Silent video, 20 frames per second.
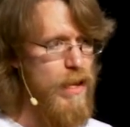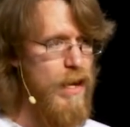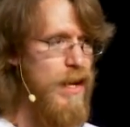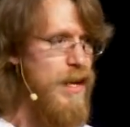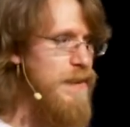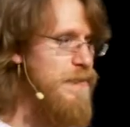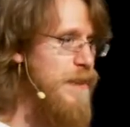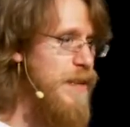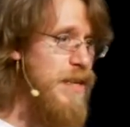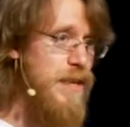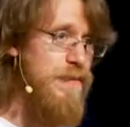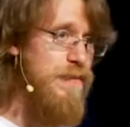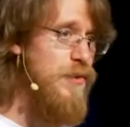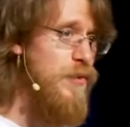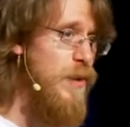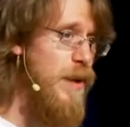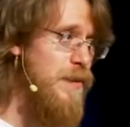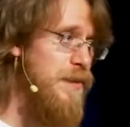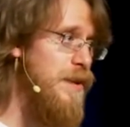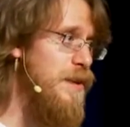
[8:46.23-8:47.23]
If any of
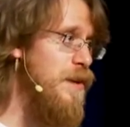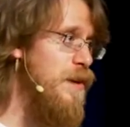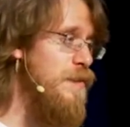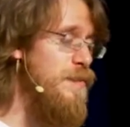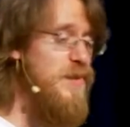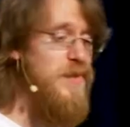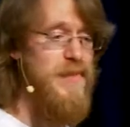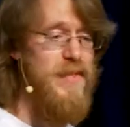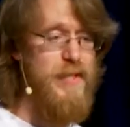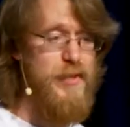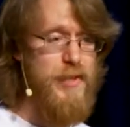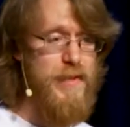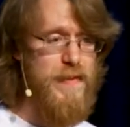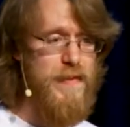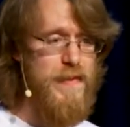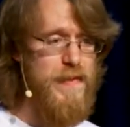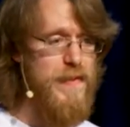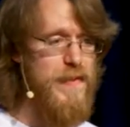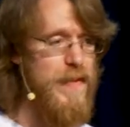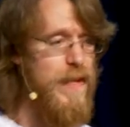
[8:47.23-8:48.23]
you out there are
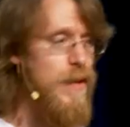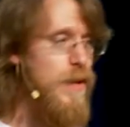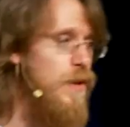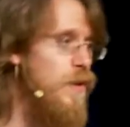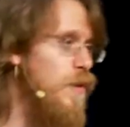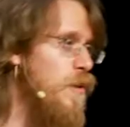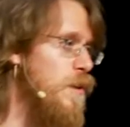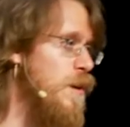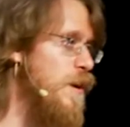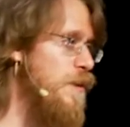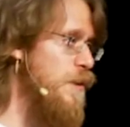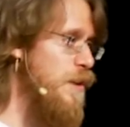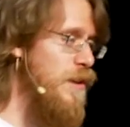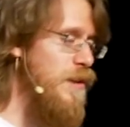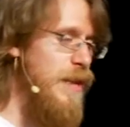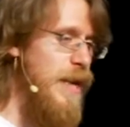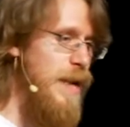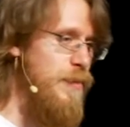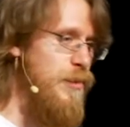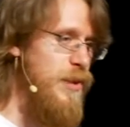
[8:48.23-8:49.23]
musicians or
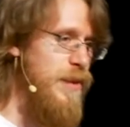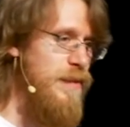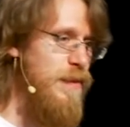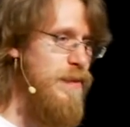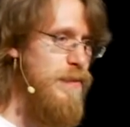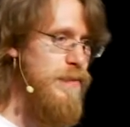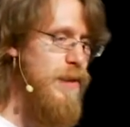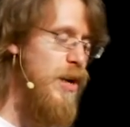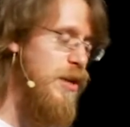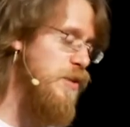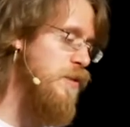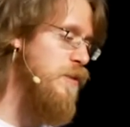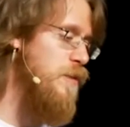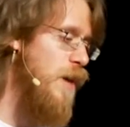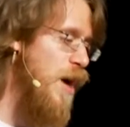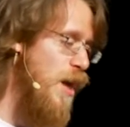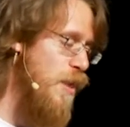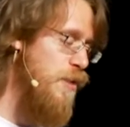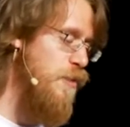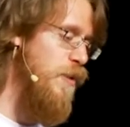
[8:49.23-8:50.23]

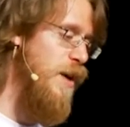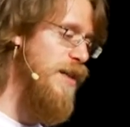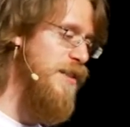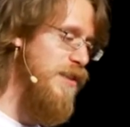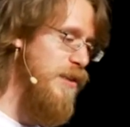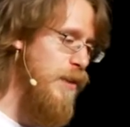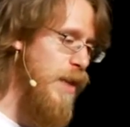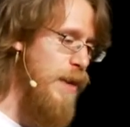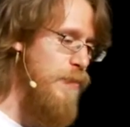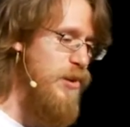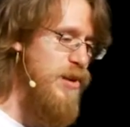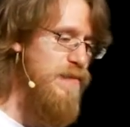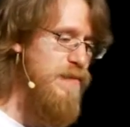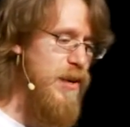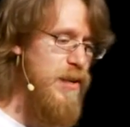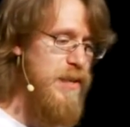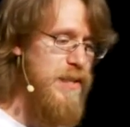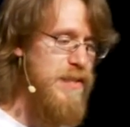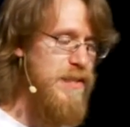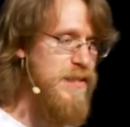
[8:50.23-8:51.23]
otherwise collaborative
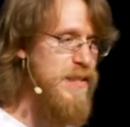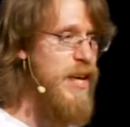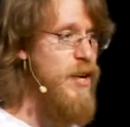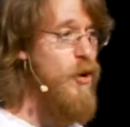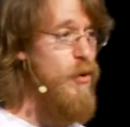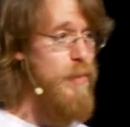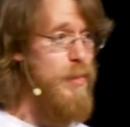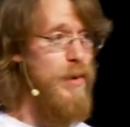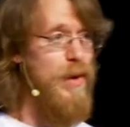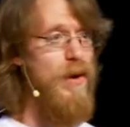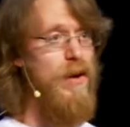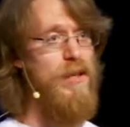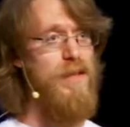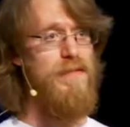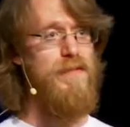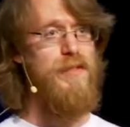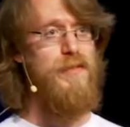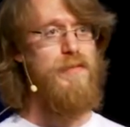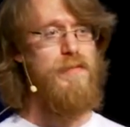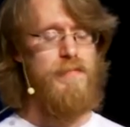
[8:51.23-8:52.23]
artists, I hope all
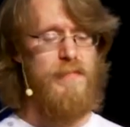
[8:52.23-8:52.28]
of you,